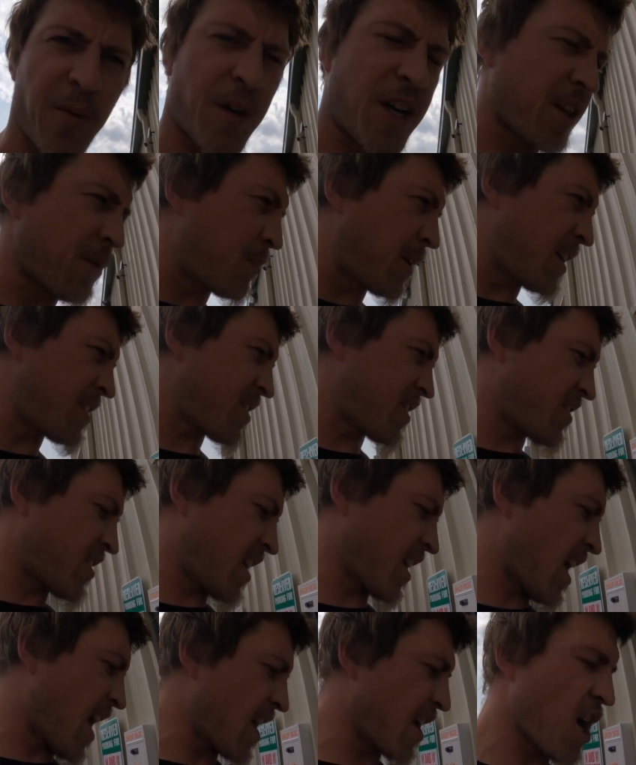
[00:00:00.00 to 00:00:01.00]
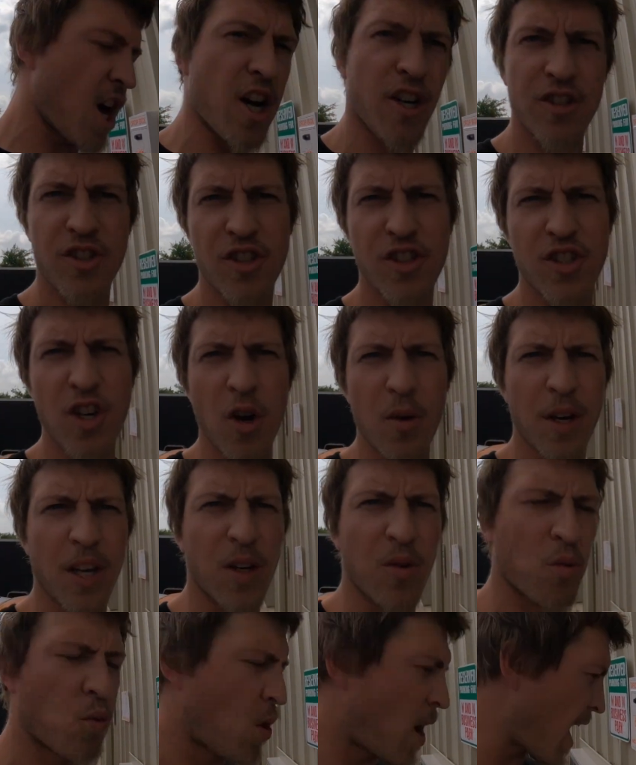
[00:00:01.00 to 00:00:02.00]
with me since I got all
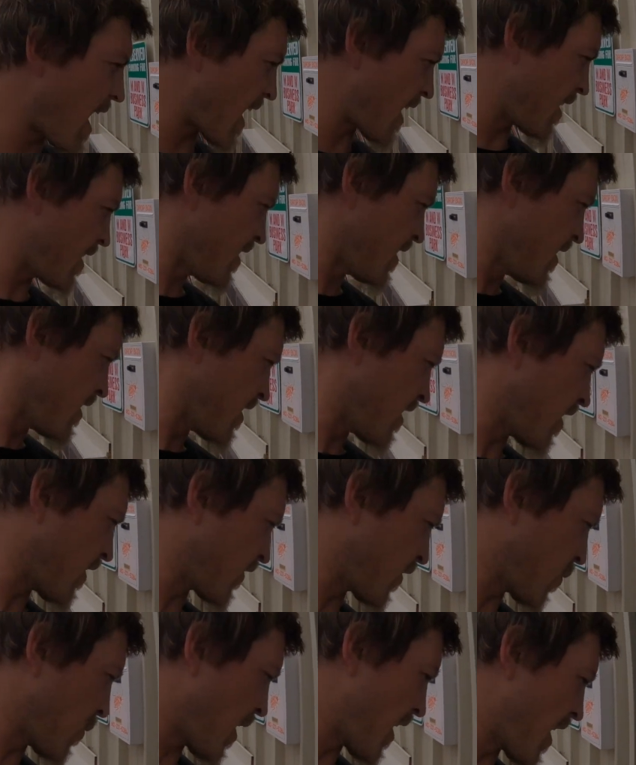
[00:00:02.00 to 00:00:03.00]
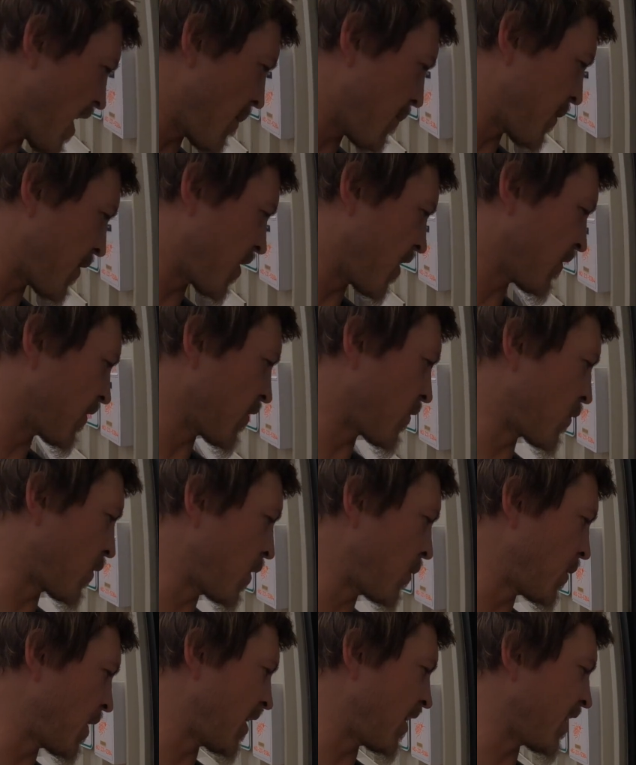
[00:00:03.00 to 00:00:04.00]
soaking wet on the way up here on the
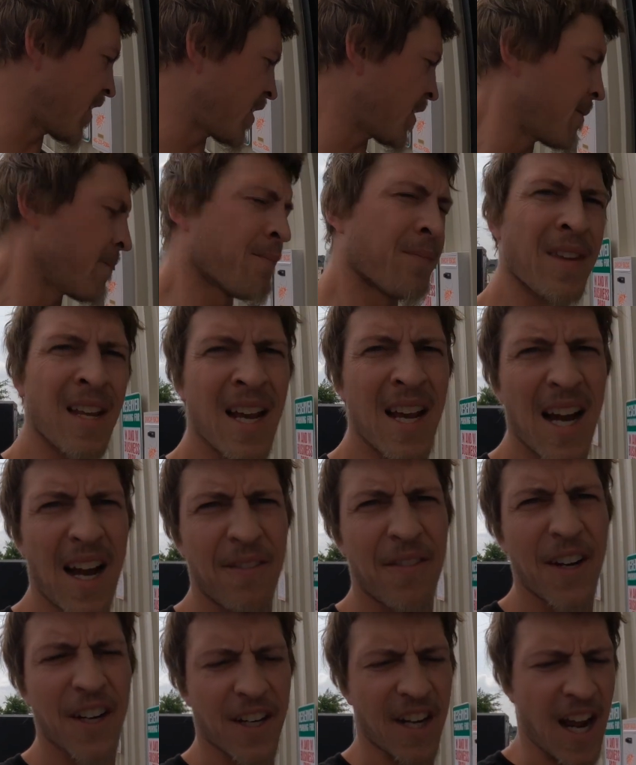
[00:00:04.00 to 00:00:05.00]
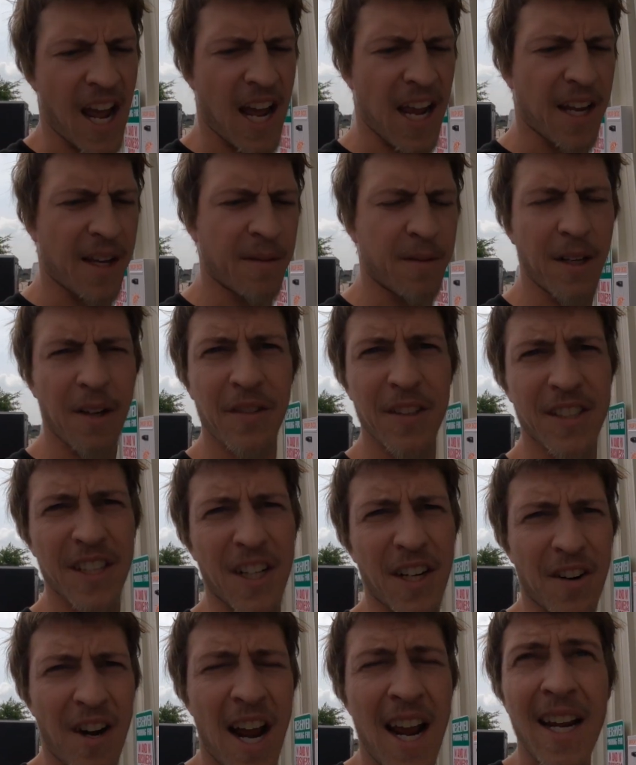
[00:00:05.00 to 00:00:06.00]
three-wheeler. I figured, hey, if it's
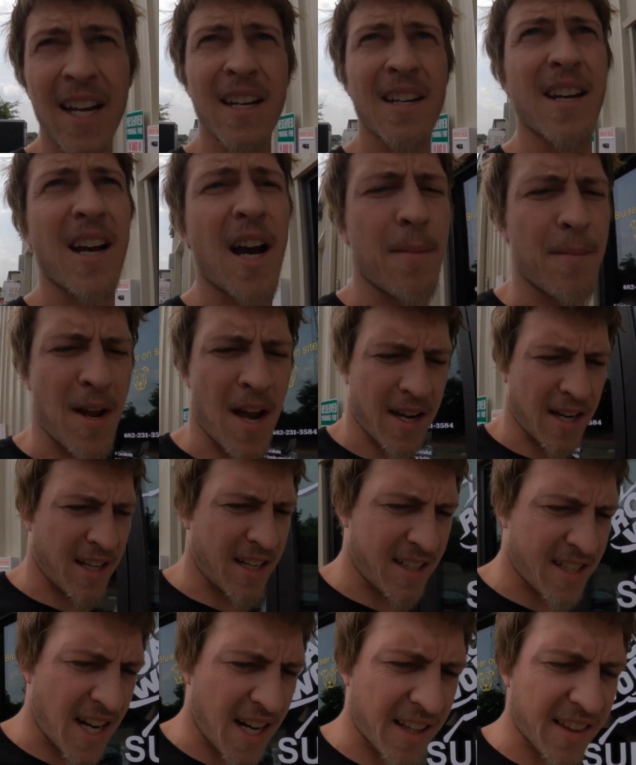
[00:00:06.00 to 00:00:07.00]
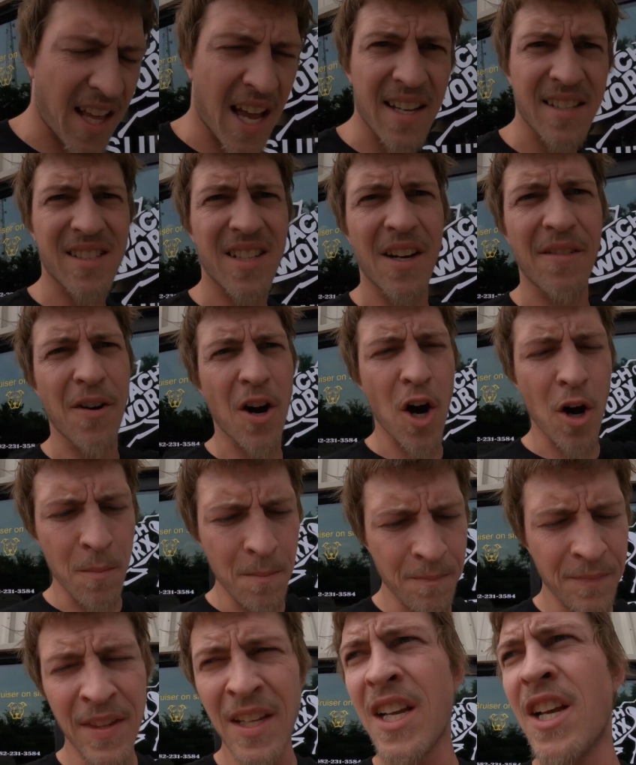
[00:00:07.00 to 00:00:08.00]
gonna rain, I'm not gonna take that stuff
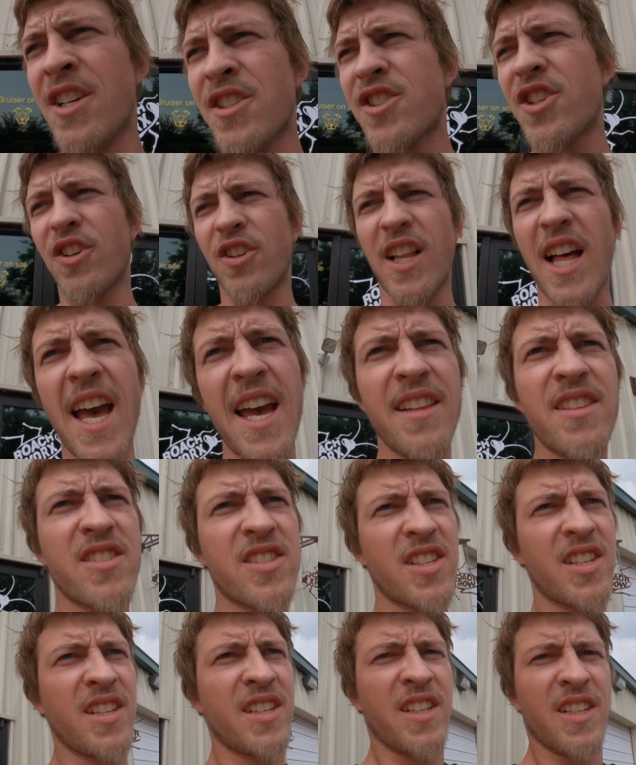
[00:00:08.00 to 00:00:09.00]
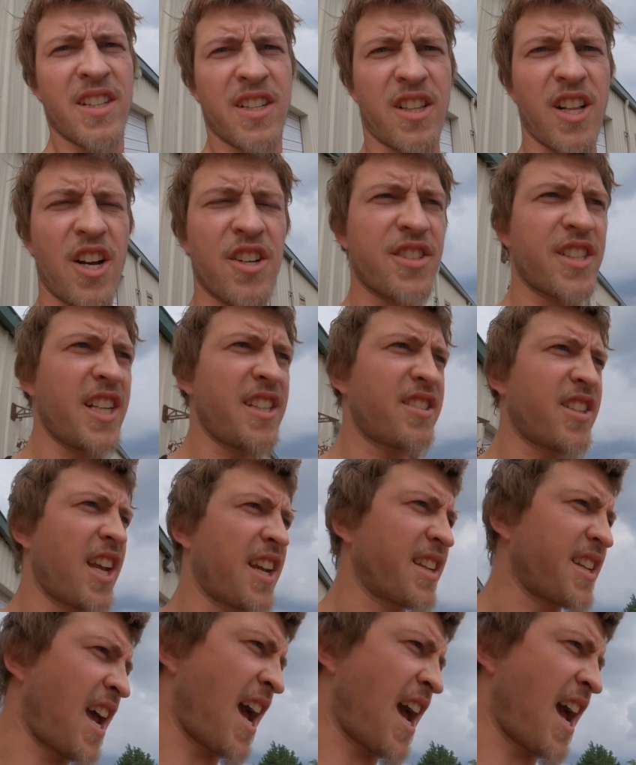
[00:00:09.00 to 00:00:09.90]
home. So let's close this thing